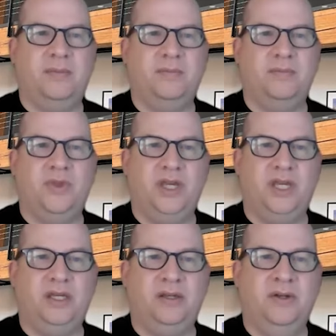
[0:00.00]
them the
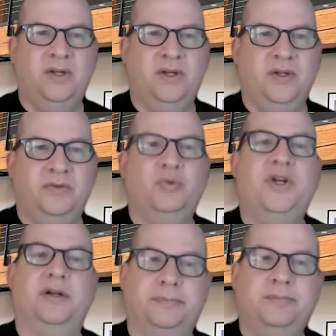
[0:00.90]

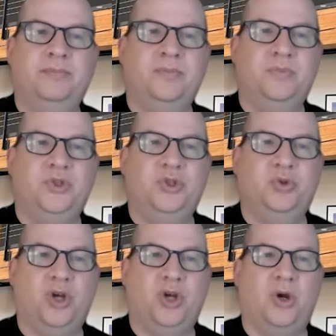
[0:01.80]
freedom
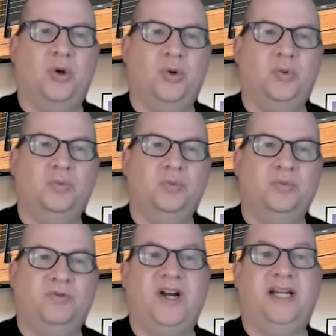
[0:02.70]
to go
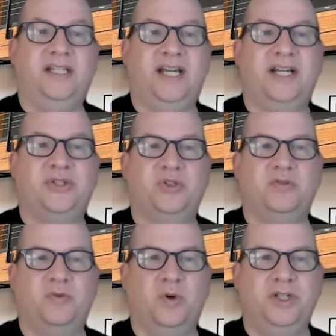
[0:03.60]
find the
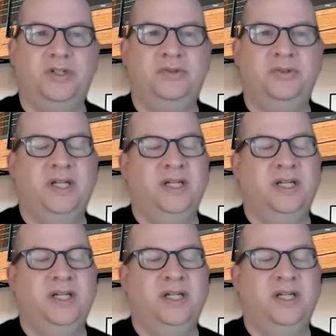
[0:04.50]
answers for you.